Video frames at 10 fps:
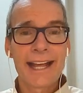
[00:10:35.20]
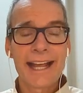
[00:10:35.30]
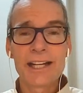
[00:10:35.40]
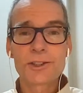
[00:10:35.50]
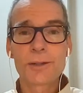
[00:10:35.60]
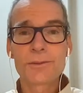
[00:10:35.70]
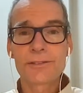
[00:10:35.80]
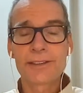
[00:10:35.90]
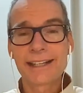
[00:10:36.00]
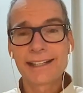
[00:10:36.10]
And in terms of
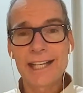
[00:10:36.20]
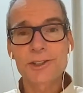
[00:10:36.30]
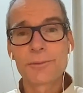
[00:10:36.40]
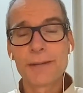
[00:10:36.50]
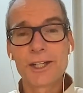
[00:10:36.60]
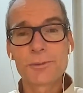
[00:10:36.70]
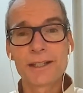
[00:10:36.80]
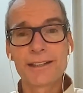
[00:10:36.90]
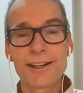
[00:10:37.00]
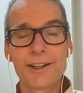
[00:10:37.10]
like classroom
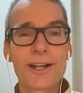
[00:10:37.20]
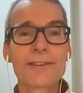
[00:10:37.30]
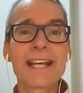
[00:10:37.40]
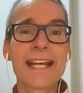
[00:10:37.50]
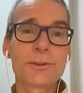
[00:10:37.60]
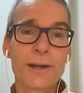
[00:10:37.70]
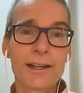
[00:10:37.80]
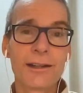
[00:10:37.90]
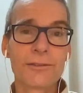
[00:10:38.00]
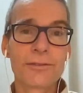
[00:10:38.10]
management, a lot of
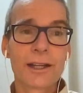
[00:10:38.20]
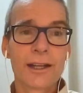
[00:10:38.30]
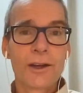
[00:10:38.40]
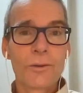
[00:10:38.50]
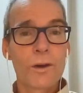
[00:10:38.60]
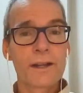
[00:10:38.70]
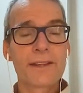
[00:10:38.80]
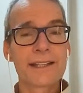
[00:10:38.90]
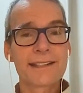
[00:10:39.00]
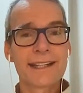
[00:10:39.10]
K-12 one of
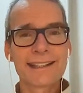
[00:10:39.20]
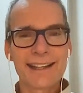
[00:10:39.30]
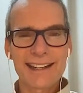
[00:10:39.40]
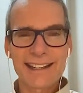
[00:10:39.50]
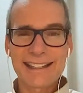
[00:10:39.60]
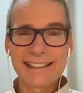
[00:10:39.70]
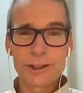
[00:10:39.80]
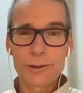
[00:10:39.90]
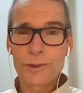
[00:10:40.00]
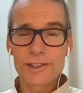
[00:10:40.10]
things like, ah, I
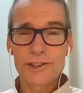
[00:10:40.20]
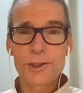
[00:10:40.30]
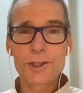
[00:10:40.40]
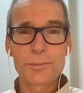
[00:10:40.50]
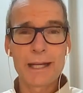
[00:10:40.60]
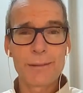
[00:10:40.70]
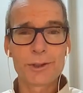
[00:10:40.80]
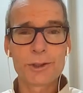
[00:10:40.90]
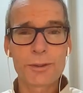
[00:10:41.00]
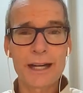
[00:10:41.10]
don't want students to be able to
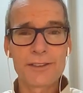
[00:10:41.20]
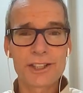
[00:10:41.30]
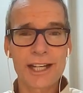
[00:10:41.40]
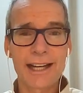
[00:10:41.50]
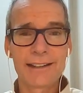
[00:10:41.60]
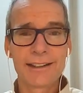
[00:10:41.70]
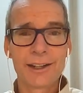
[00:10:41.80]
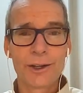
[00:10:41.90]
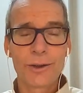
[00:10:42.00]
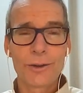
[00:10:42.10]
do private chat
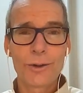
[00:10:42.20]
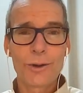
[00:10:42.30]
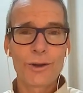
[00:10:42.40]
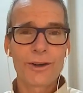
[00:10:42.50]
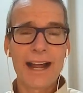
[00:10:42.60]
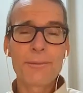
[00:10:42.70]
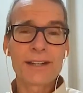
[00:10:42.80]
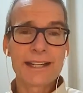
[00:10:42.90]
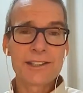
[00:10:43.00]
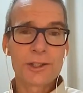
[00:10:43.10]
or I would
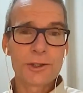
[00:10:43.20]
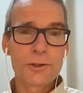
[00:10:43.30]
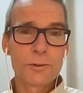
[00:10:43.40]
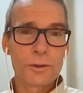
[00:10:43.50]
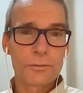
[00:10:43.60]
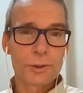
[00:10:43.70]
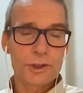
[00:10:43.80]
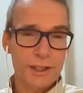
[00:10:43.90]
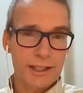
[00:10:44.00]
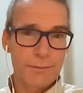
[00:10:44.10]
like to
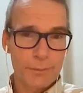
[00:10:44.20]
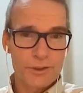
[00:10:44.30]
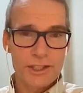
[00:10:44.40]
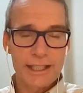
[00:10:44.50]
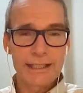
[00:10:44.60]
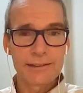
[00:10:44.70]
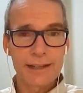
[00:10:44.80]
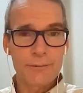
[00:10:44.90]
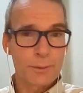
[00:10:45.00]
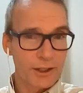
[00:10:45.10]
restrict them from seeing
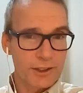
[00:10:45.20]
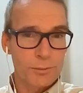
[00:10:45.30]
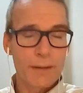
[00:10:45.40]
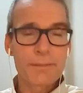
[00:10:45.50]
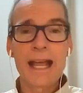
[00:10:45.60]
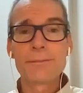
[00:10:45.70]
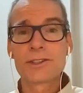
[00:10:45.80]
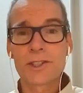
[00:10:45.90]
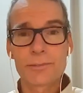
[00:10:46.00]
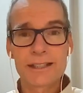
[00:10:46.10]
everyone else's webcams and
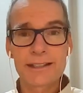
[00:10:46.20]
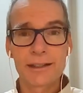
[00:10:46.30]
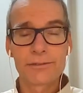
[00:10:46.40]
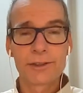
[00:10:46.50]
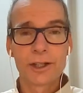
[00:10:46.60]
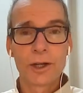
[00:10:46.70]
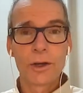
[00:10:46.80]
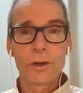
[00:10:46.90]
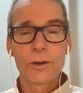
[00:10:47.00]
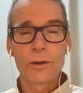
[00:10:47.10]
just myself,
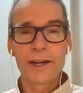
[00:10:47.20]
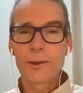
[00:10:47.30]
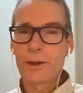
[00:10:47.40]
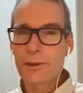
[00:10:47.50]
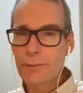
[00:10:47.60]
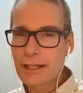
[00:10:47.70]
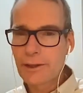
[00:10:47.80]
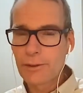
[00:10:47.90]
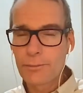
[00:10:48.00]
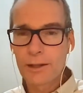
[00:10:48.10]
or I don't want them running on
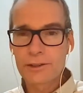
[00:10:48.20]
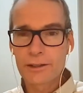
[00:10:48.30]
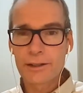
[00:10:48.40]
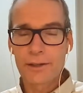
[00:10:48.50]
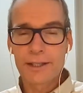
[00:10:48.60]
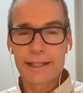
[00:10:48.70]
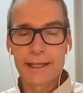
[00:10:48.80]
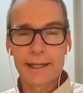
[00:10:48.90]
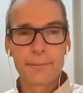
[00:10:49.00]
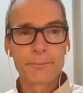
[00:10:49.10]
the on the
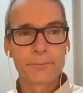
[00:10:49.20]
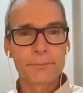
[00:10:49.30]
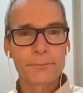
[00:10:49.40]
um,